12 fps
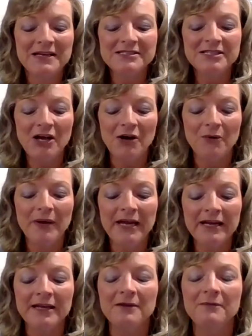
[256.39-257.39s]
So
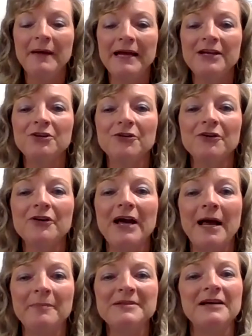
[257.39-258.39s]
it can make your
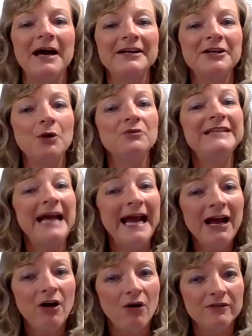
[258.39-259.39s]
appetite go
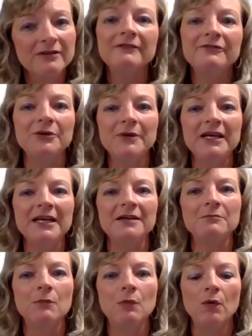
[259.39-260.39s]
down if you eat
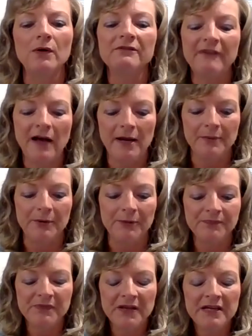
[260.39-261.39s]
more fiber.
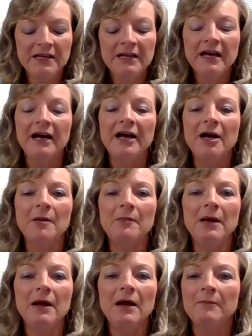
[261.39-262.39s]

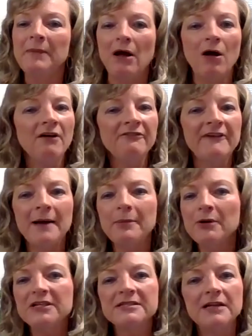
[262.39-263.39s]
But all
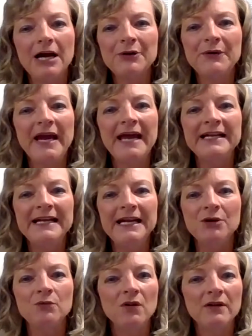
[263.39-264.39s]
fiber is not created
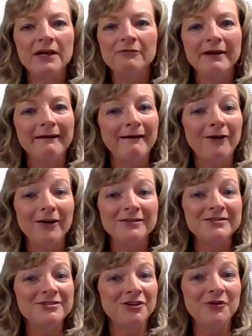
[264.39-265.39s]
equal in
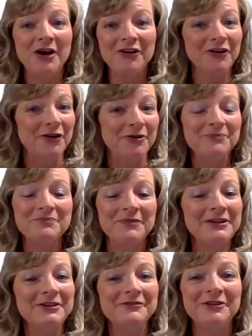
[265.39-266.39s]
regards to hunger,
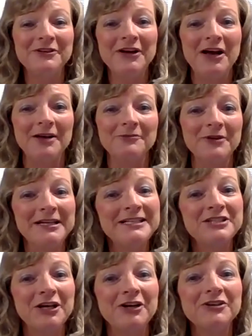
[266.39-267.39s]
believe it or not.
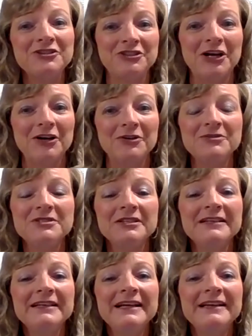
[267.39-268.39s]
Research shows
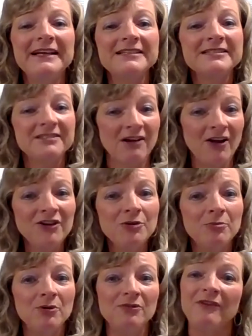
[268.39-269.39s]
that
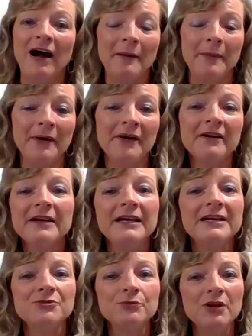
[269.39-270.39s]
soluble fiber
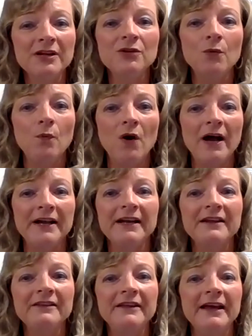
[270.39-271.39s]
is really the one
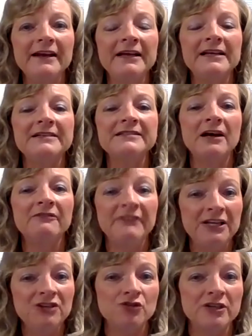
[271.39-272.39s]
that is of
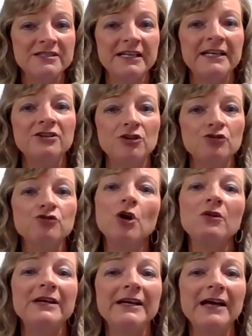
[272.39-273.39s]
interest in
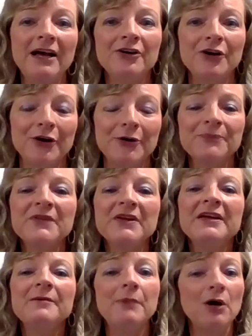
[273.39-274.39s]
controlling hunger.
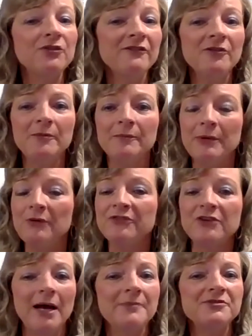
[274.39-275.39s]
Both
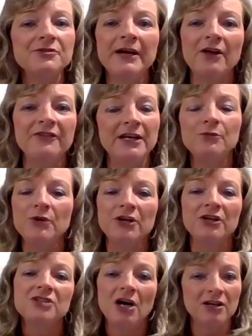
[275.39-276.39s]
types are healthy, and we're going
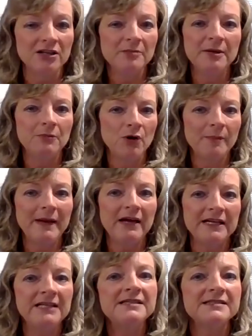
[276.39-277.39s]
to talk a little bit more
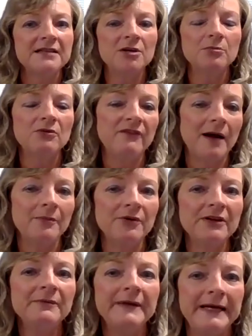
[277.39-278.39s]
about insoluble fiber
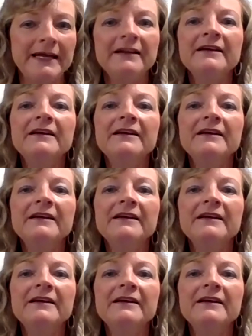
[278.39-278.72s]
in a bit.